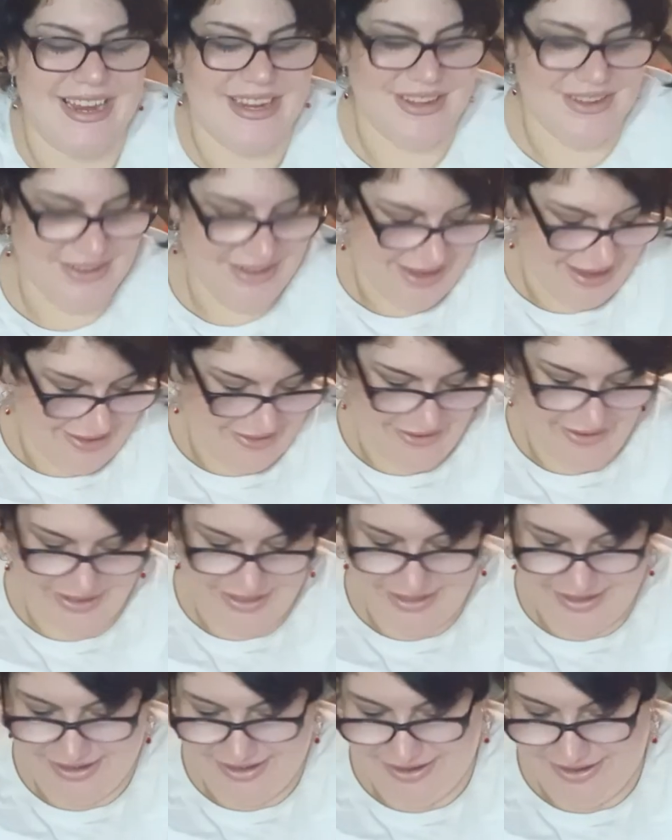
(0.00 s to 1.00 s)
You get
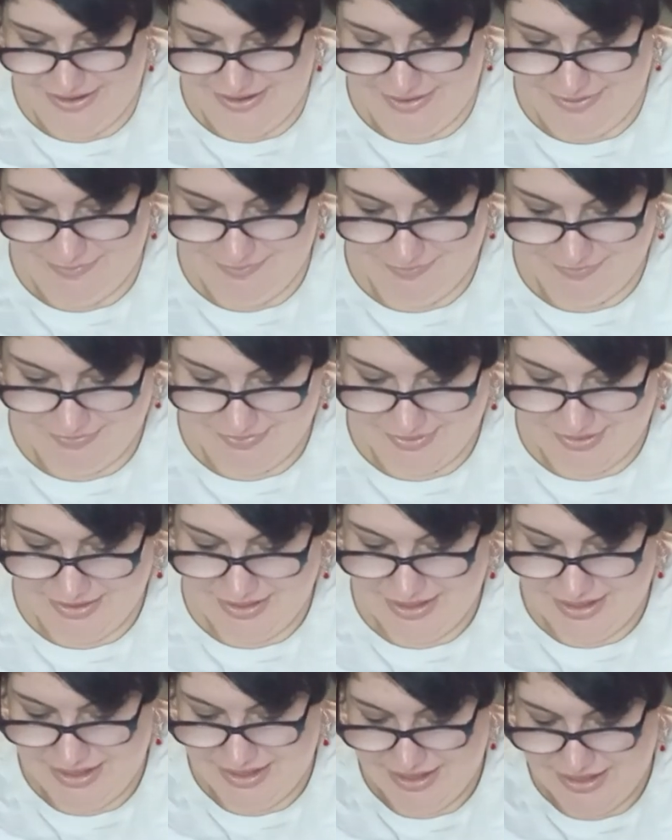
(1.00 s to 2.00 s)
like a
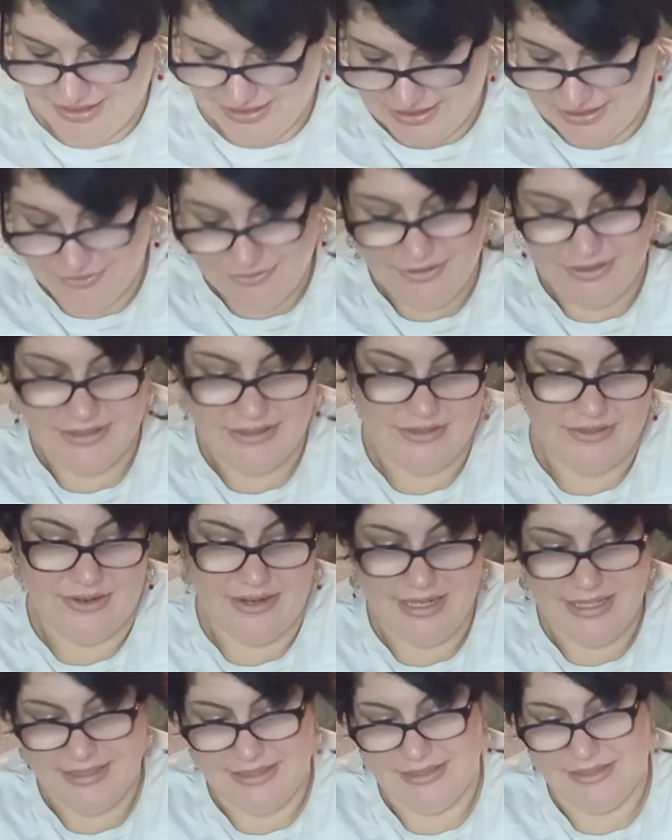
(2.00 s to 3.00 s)
different
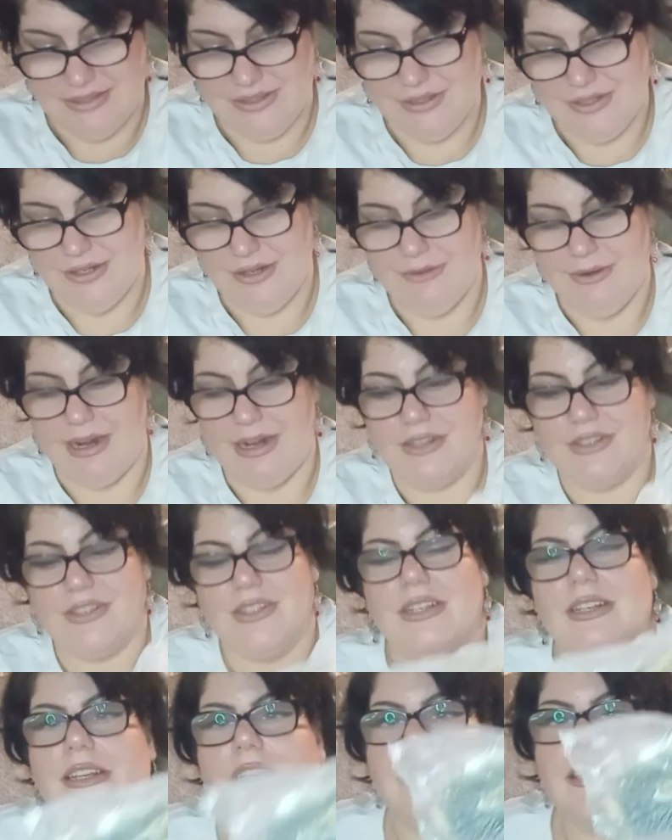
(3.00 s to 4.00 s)
sizes too,
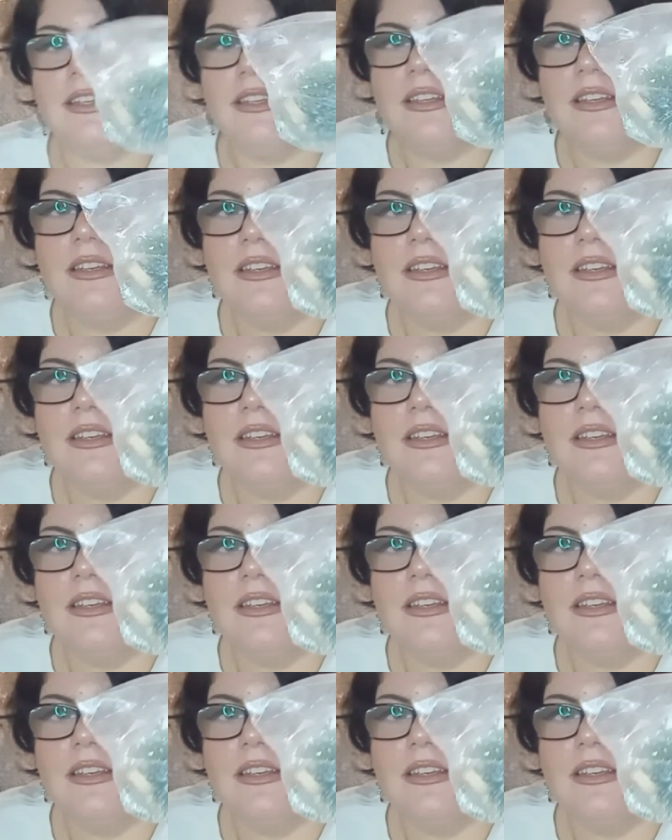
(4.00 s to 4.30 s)
actually.